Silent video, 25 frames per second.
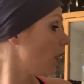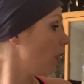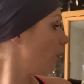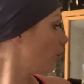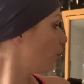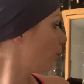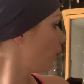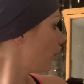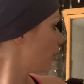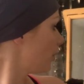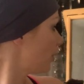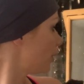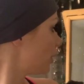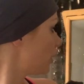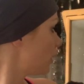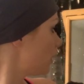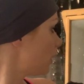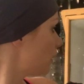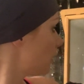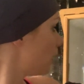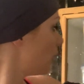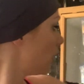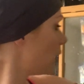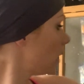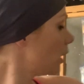we're
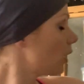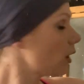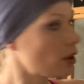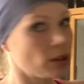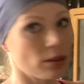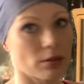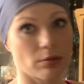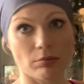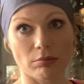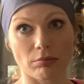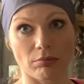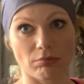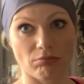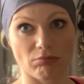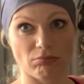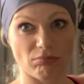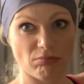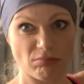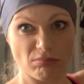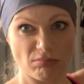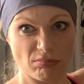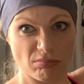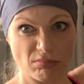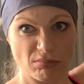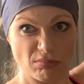just gonna
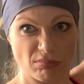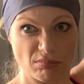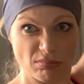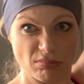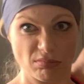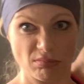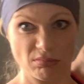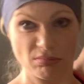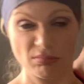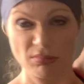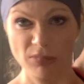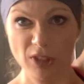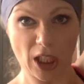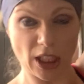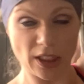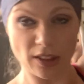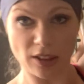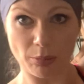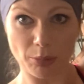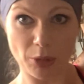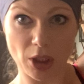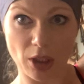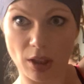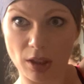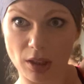tie
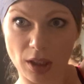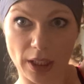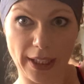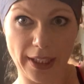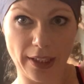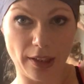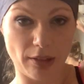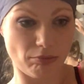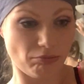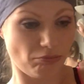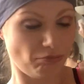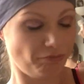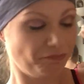something on her head.